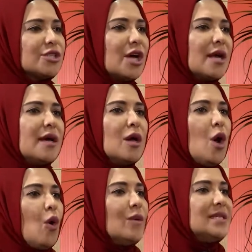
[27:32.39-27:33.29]
Shaheda,
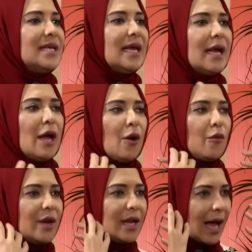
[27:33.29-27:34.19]
we're seeing
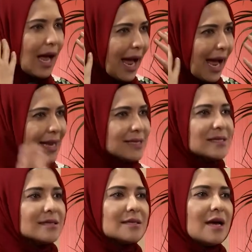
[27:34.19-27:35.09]

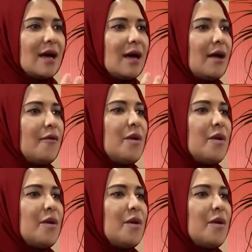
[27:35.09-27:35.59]
heightened uh,